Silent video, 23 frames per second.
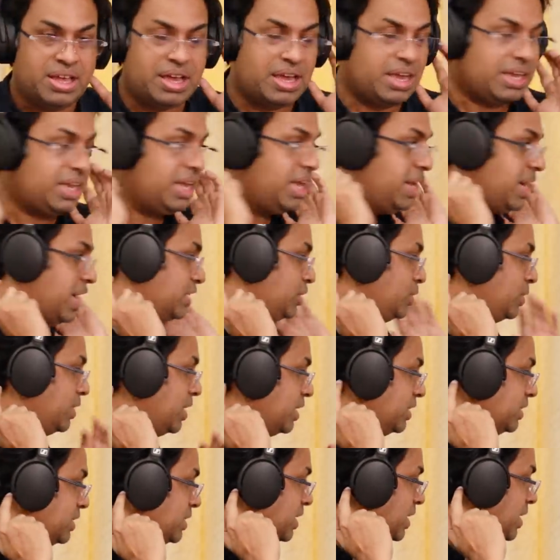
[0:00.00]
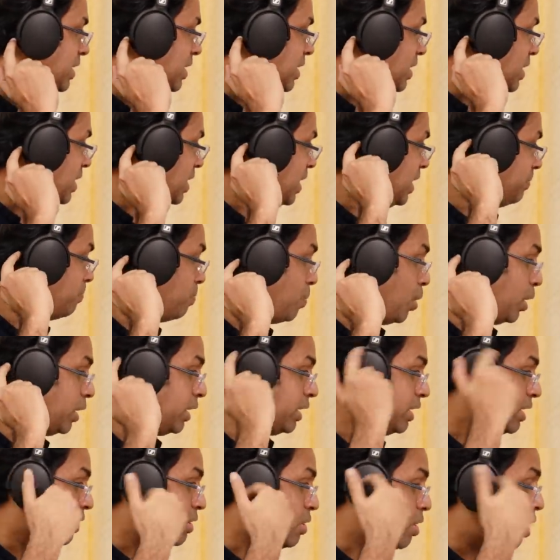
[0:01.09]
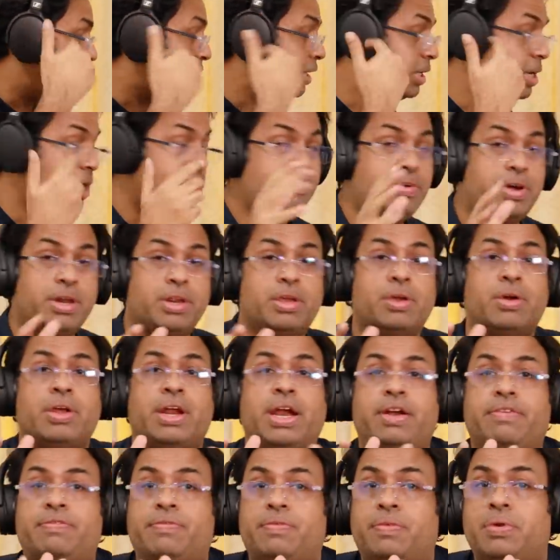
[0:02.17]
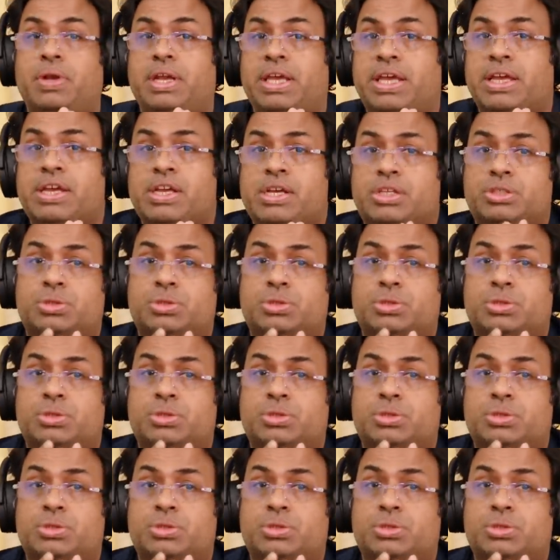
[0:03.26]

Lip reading: again, as you can see, it might not cover your head fully.